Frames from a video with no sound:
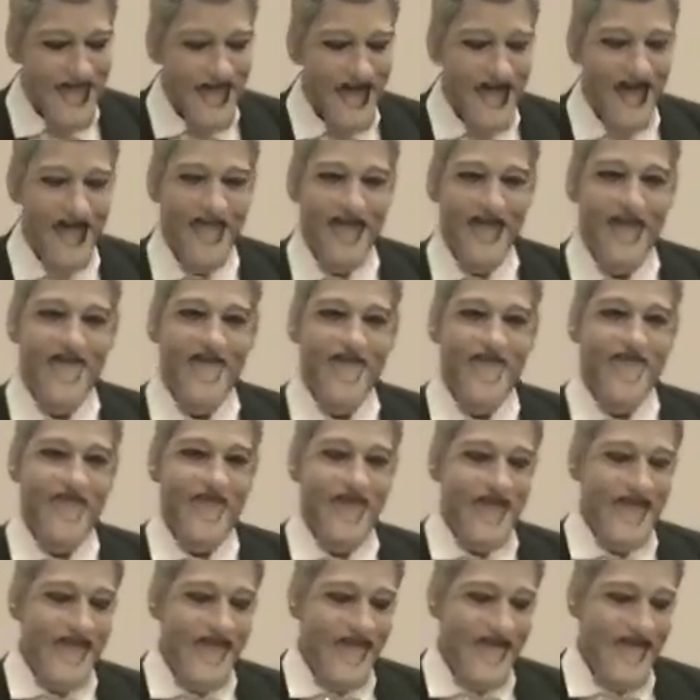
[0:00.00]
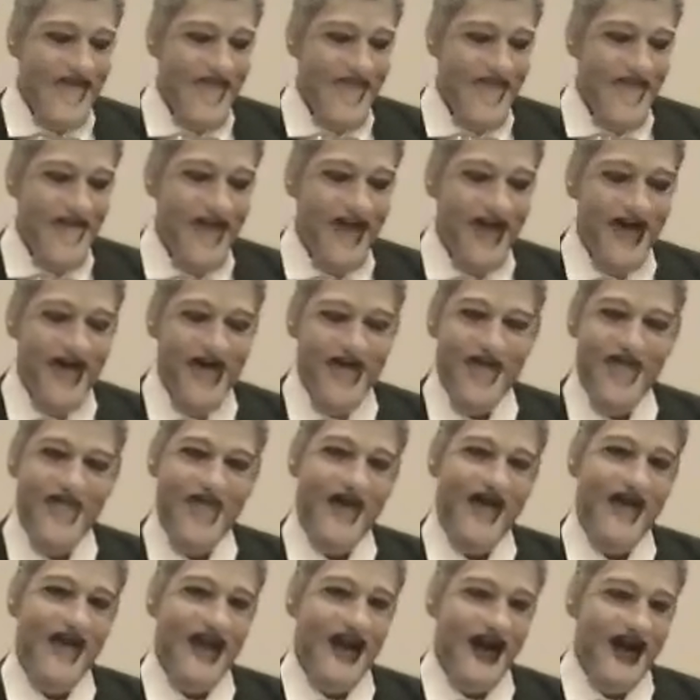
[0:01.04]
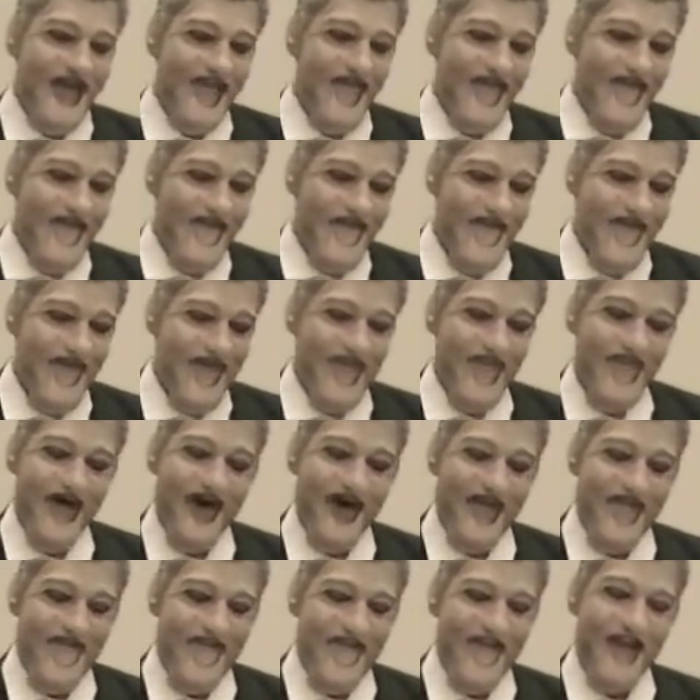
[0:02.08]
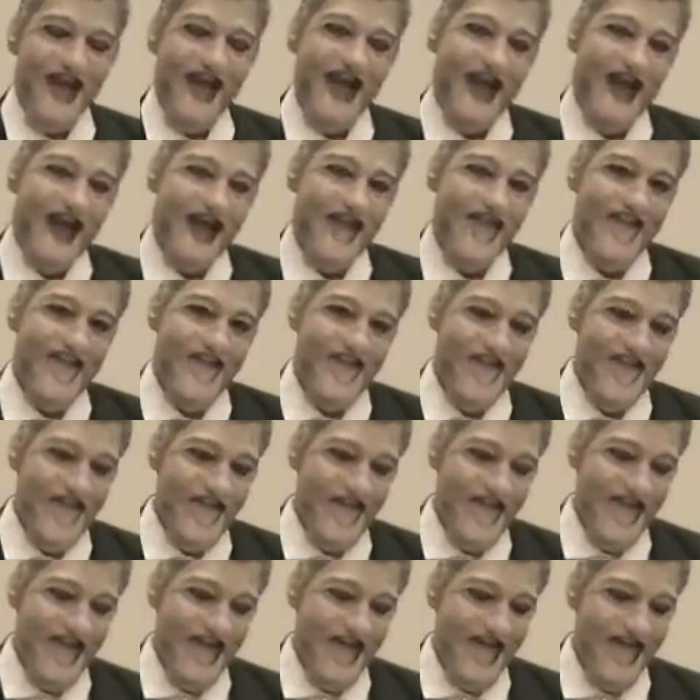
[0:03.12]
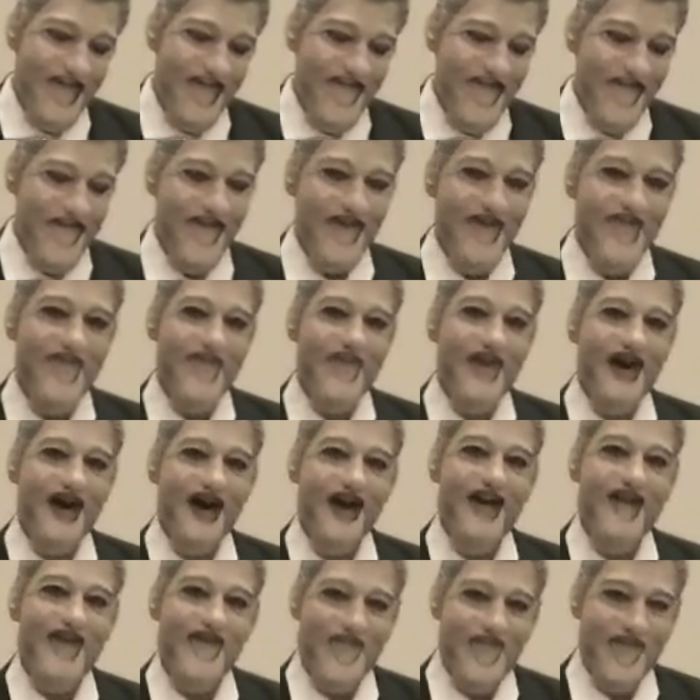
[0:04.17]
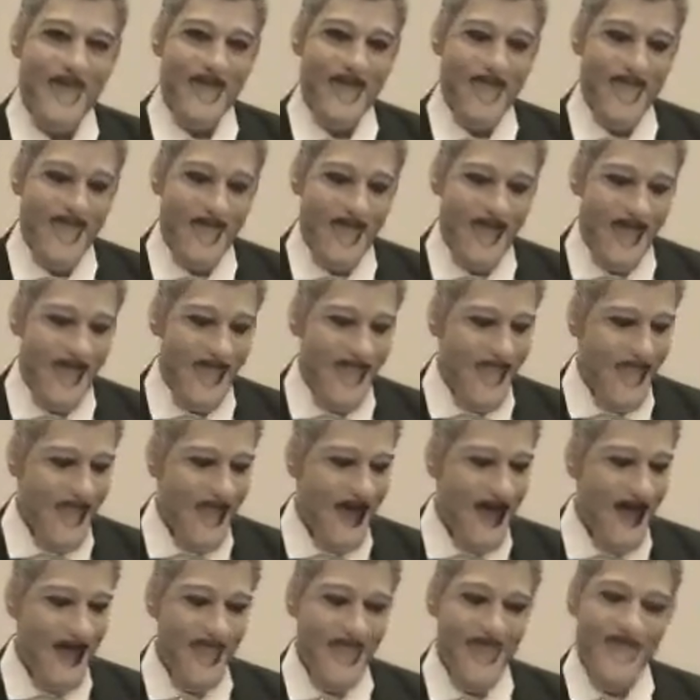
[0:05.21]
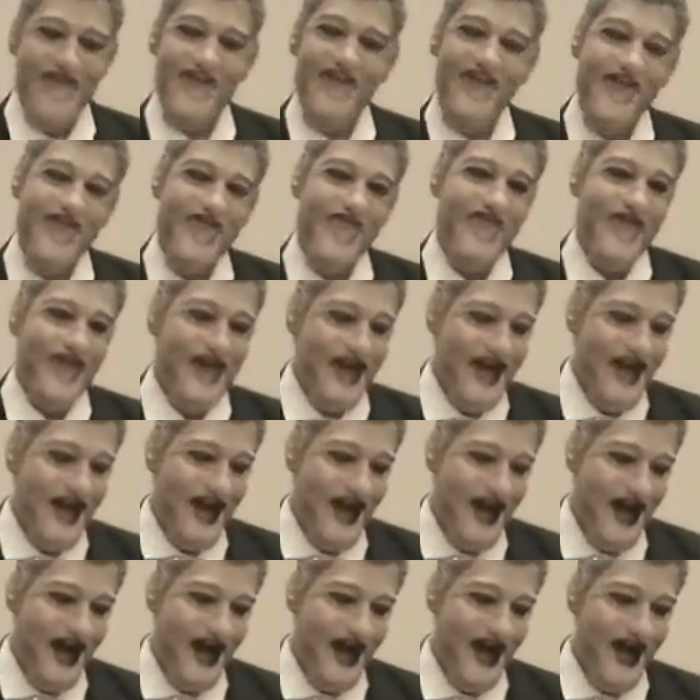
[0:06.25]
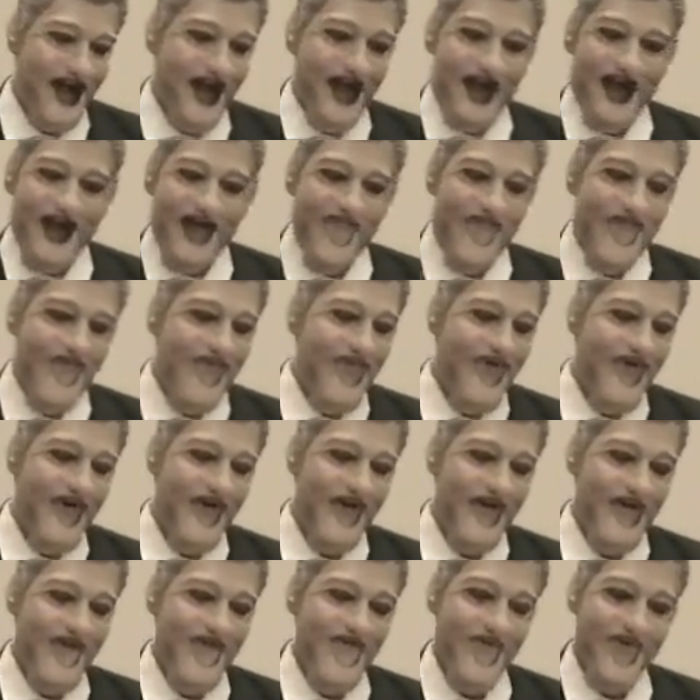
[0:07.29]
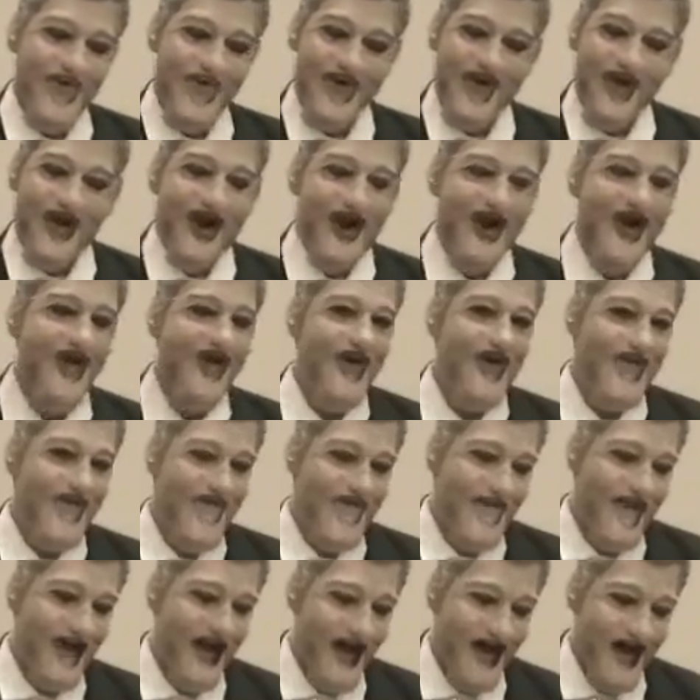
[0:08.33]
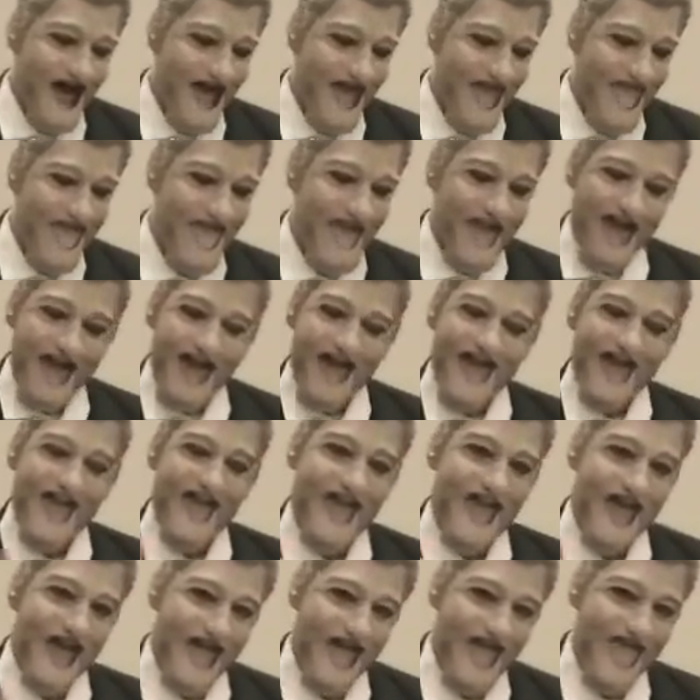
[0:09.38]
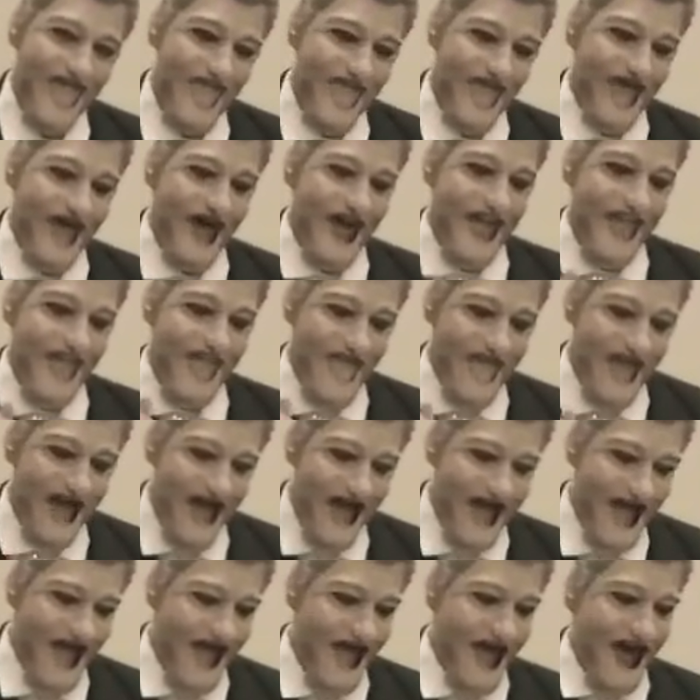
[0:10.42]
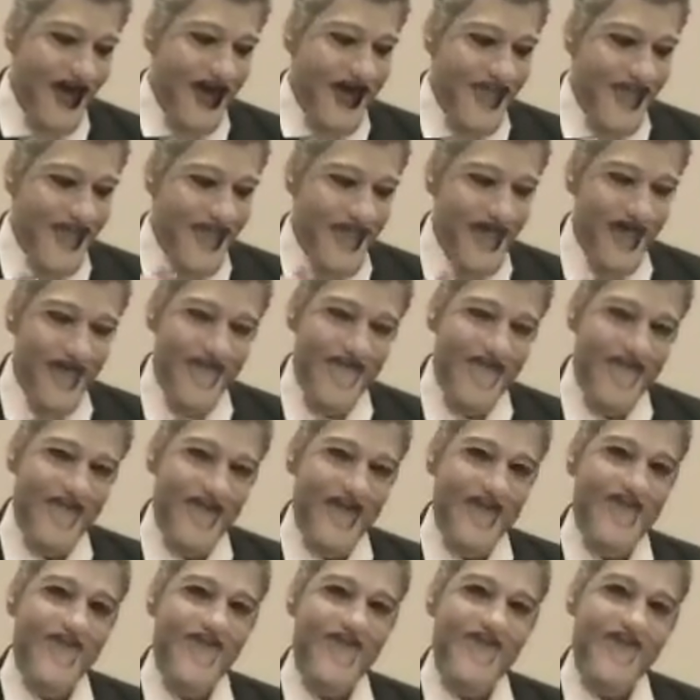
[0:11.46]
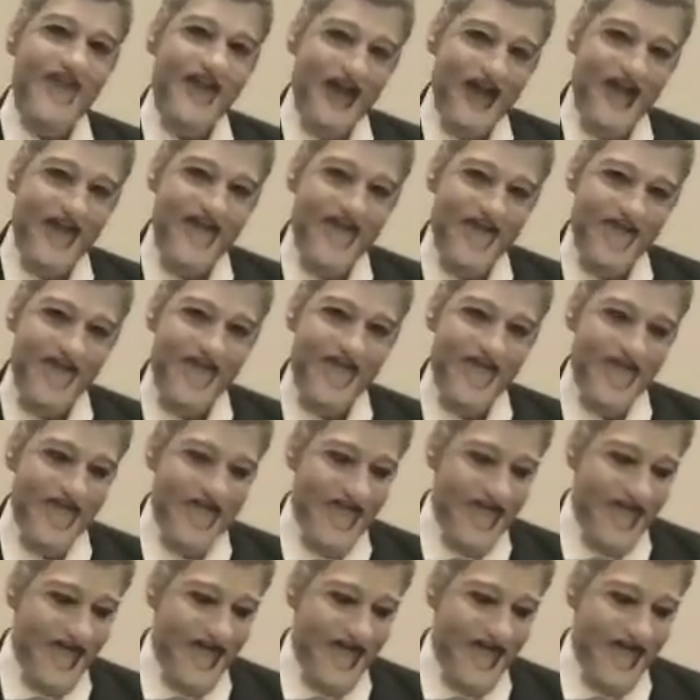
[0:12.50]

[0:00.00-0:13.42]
Now there's been some talk about how Mr. Obama's candidacy is the embodiment of that which Hillary and I have been working toward our whole lives, an electable black presidential candidate.